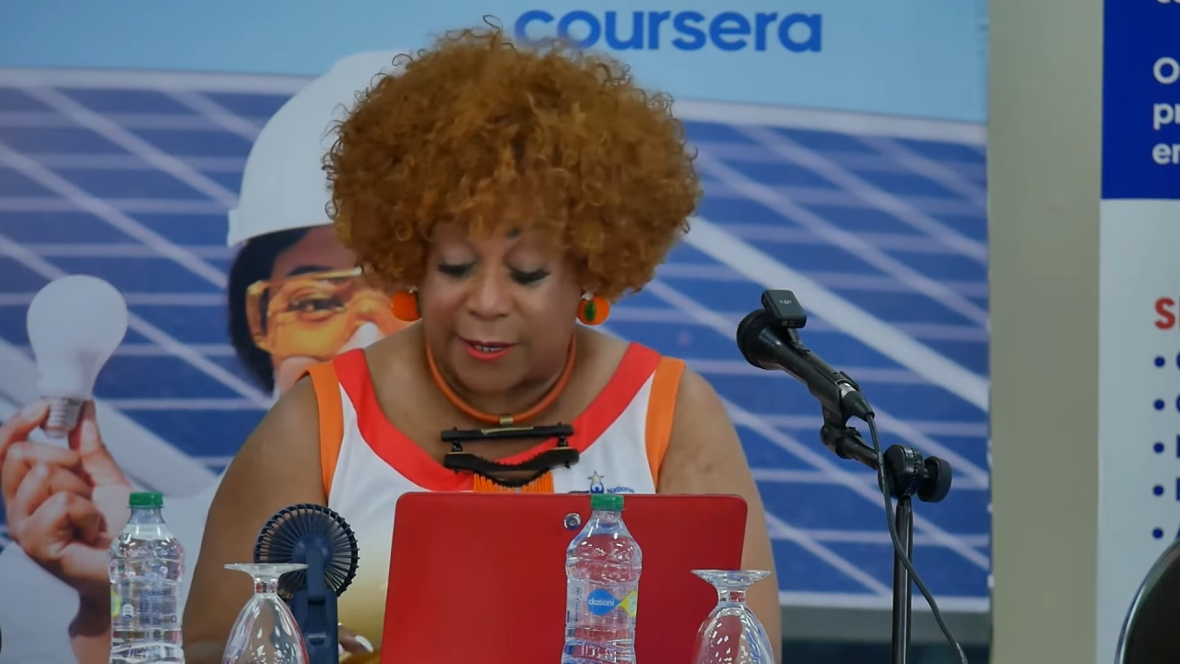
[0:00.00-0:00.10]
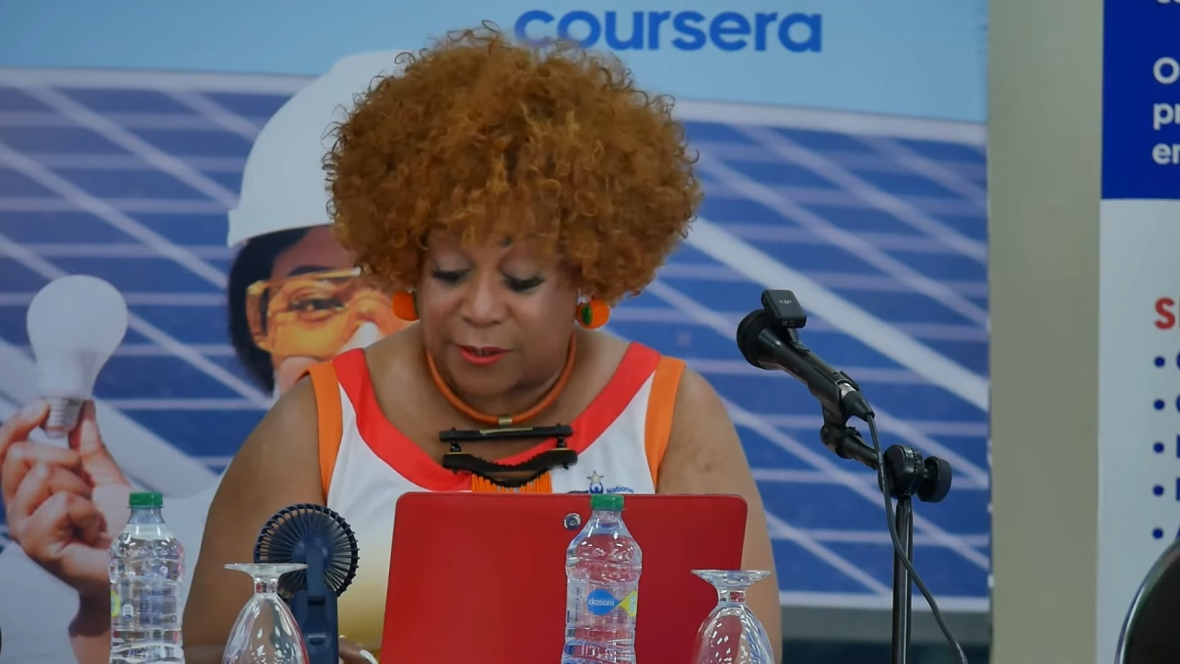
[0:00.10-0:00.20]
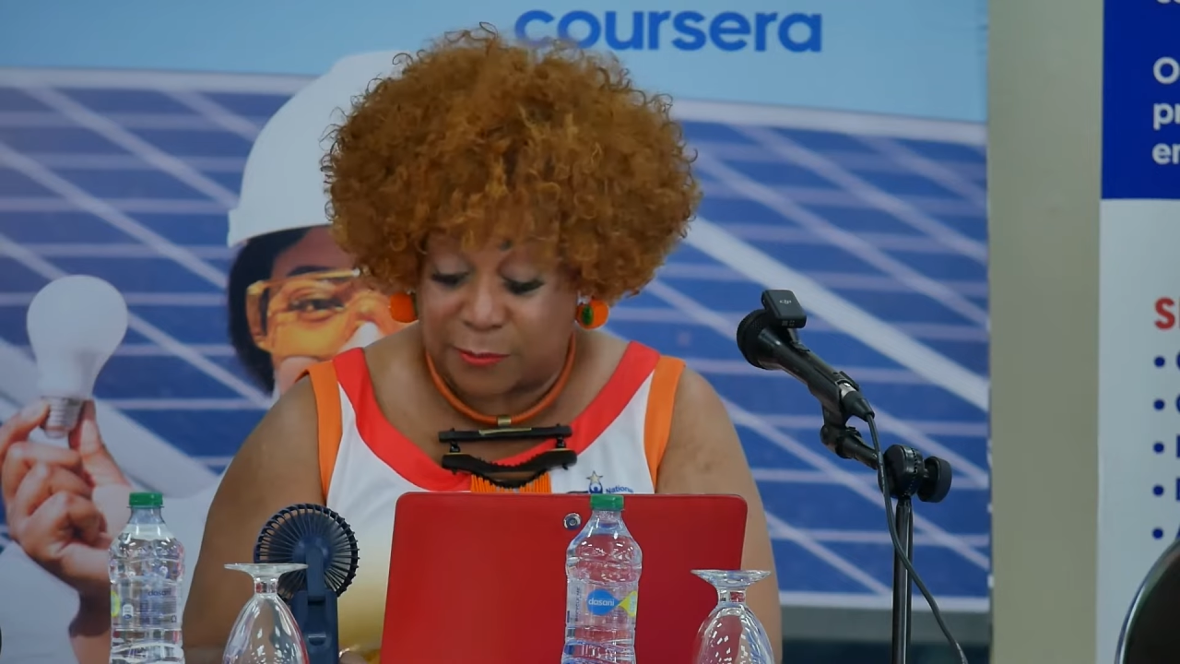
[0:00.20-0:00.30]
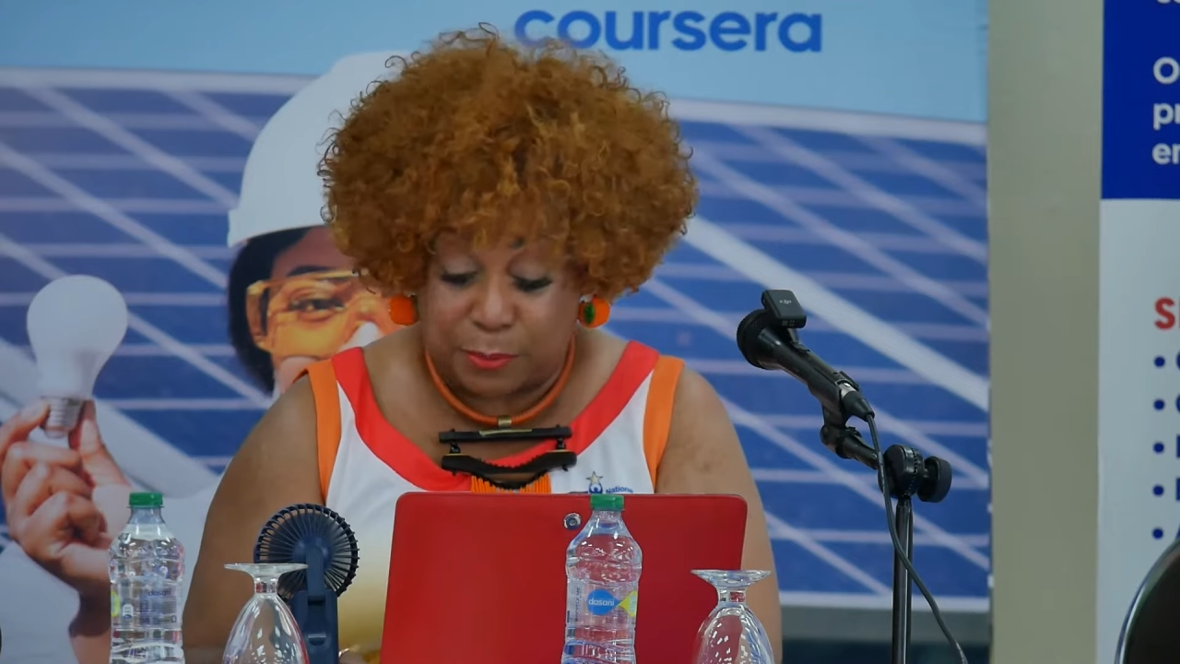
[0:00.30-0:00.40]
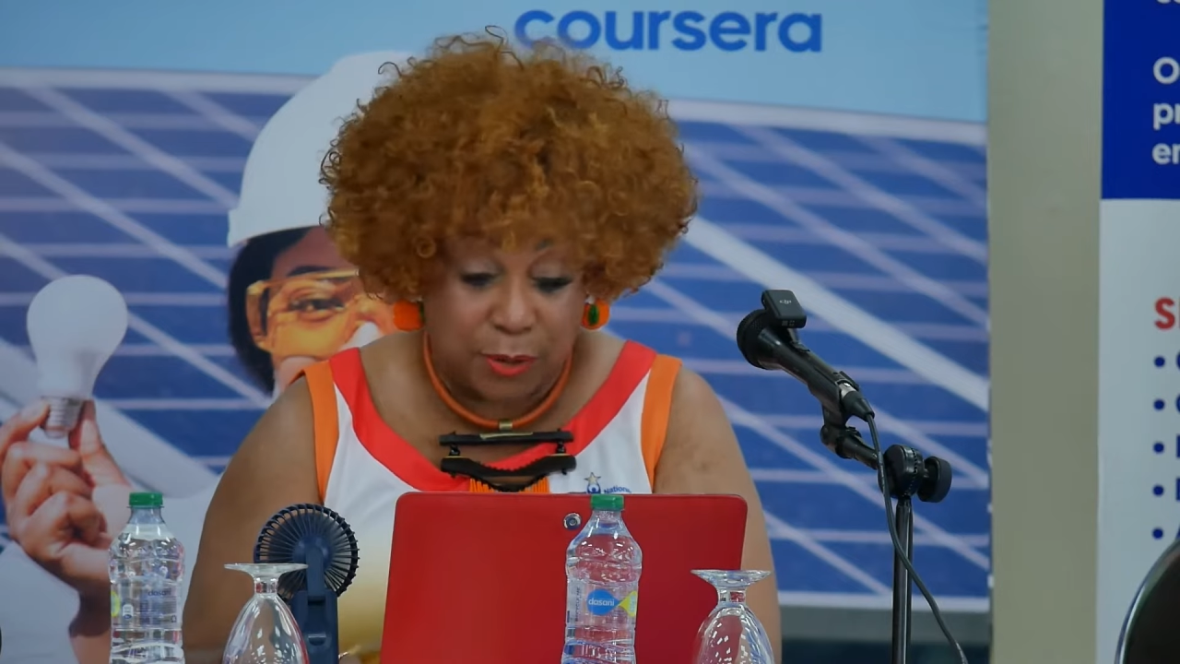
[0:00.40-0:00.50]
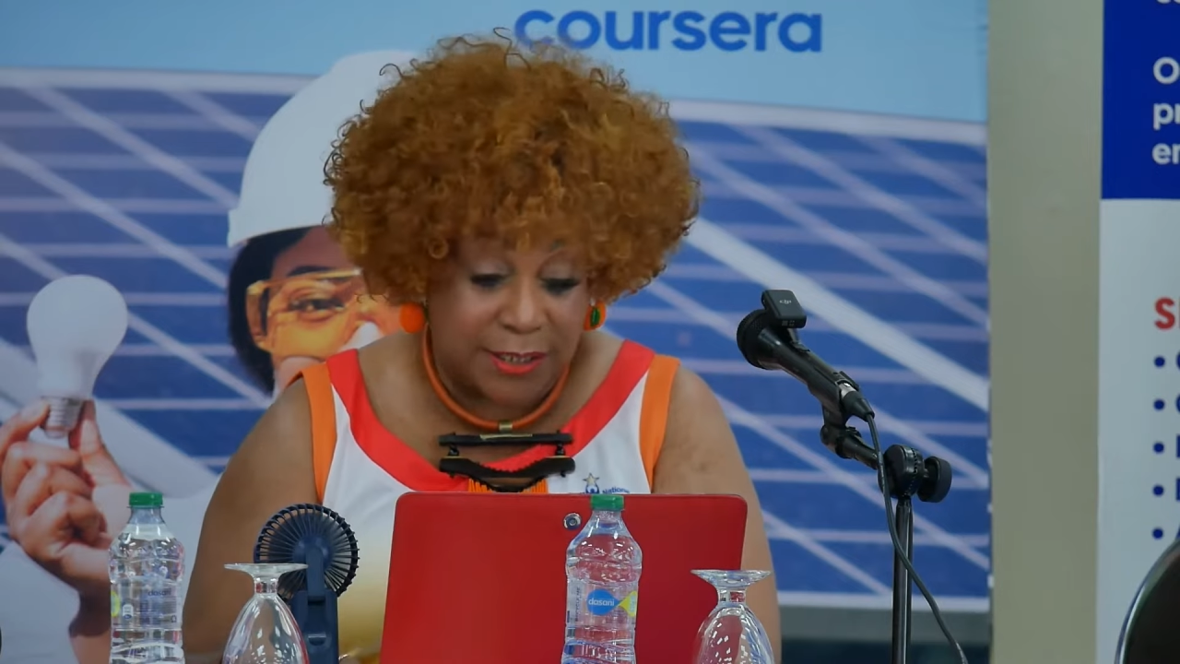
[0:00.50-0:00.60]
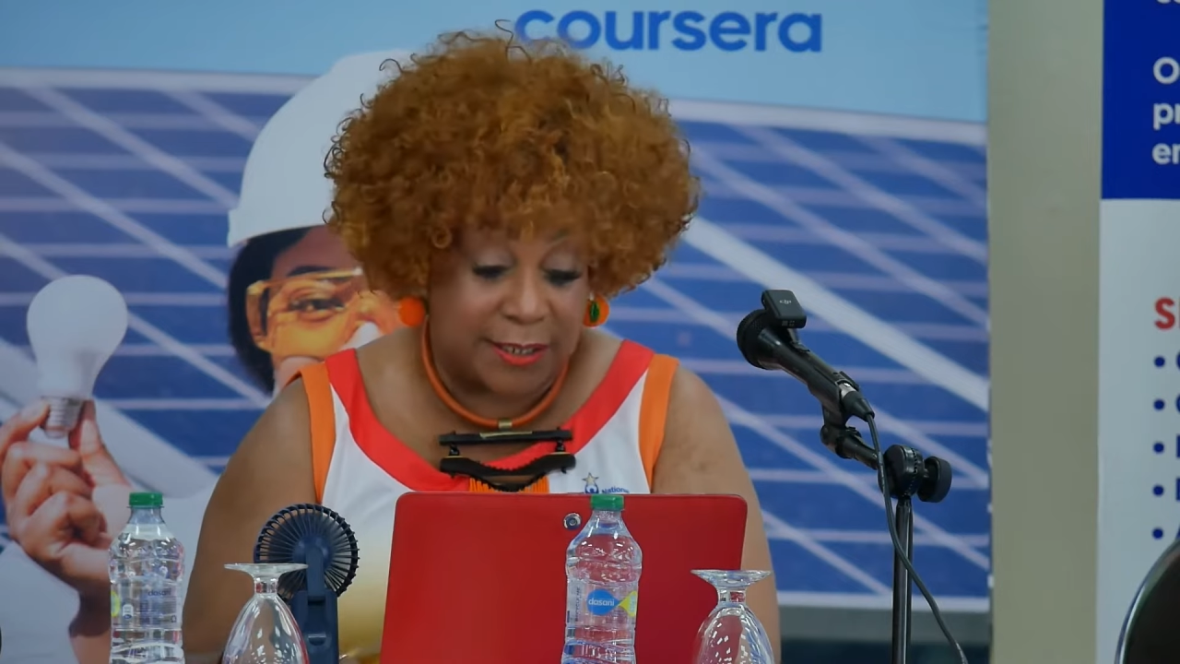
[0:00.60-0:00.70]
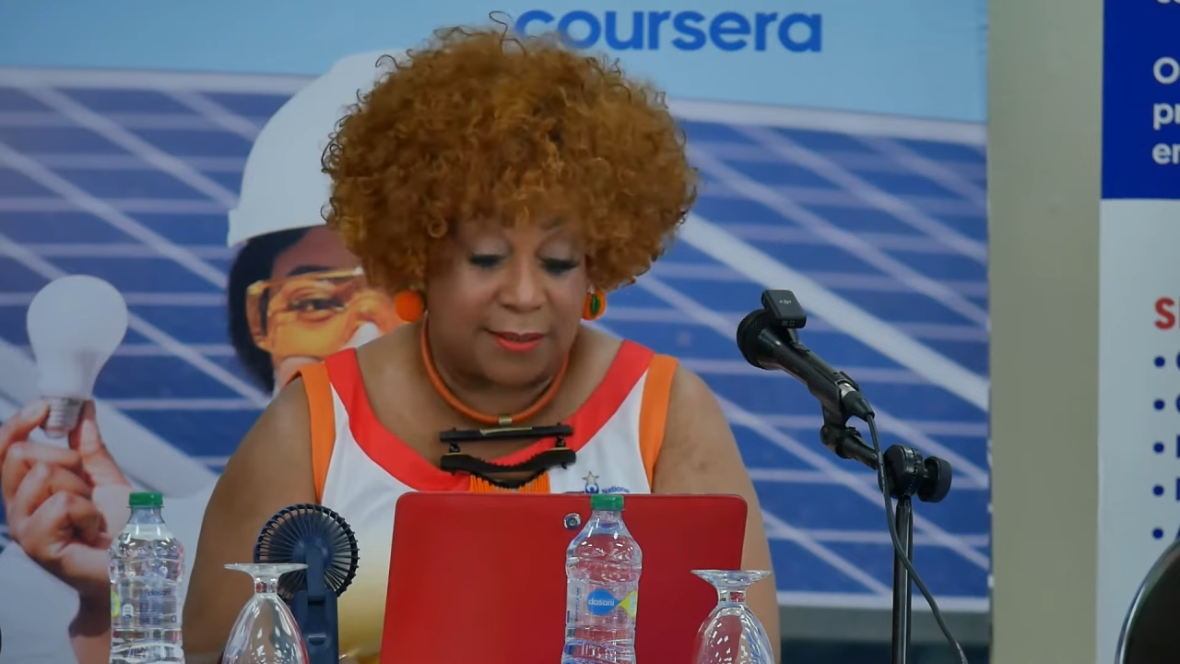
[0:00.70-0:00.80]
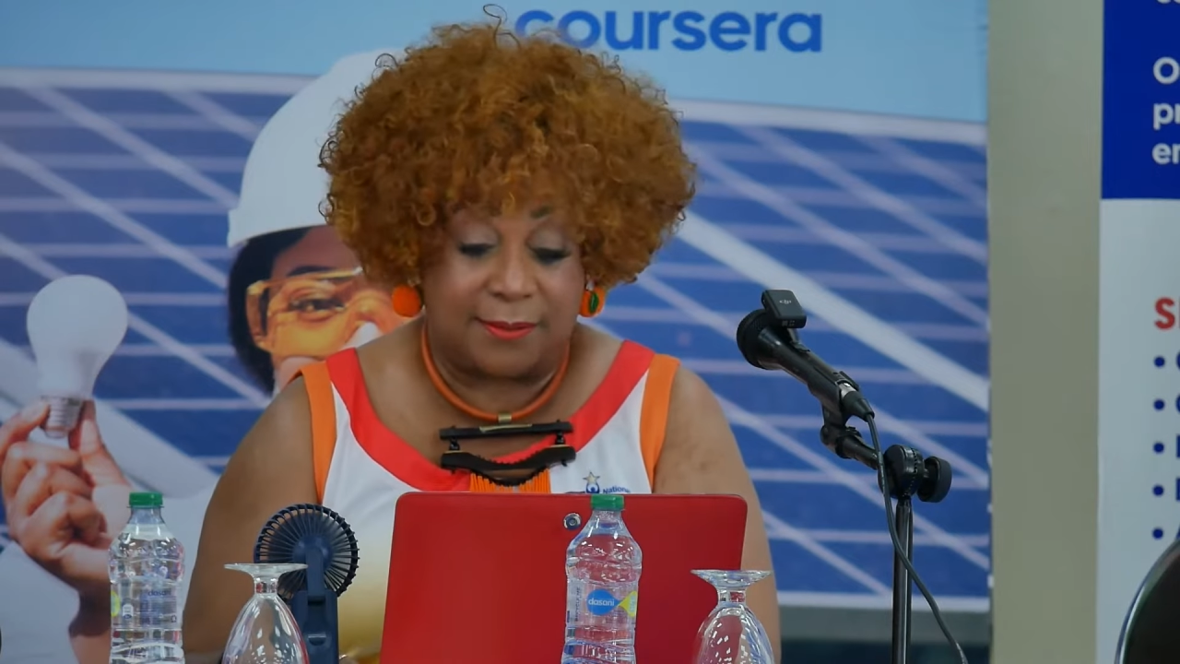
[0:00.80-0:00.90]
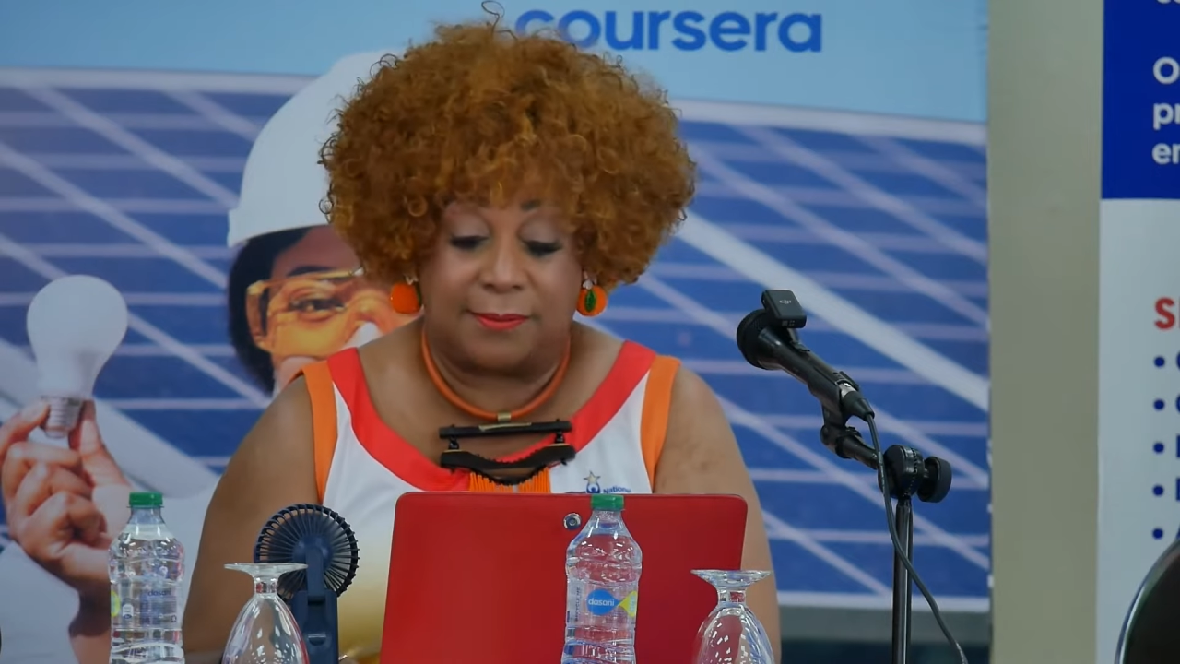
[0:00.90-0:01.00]
exploit
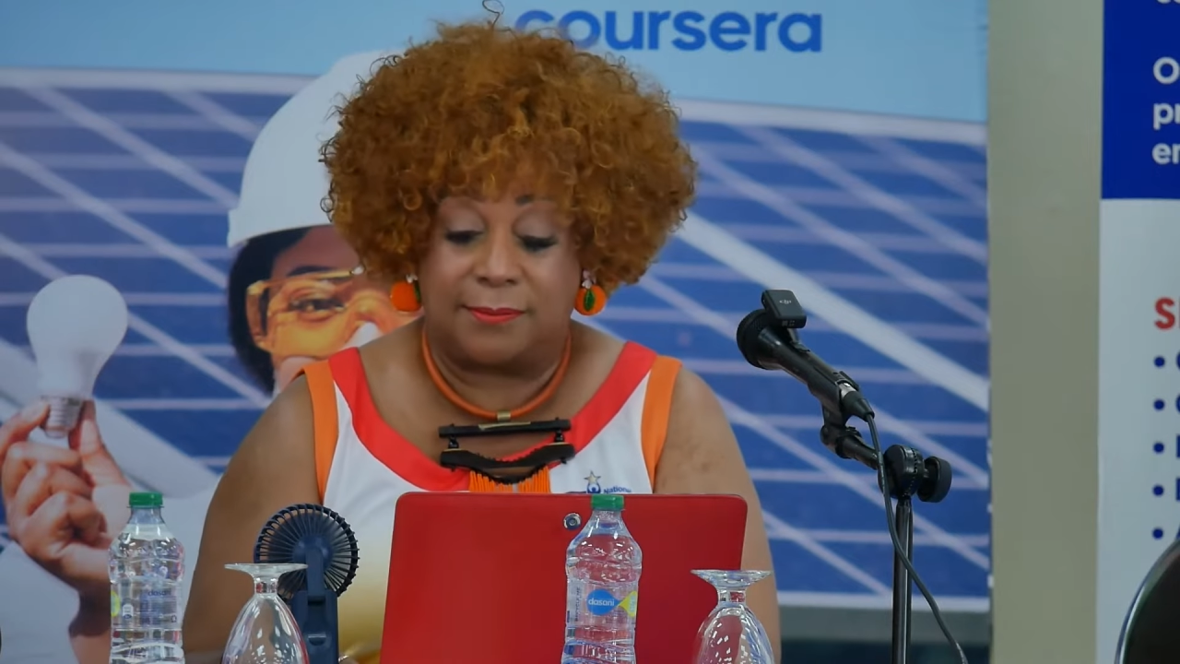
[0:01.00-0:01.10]
it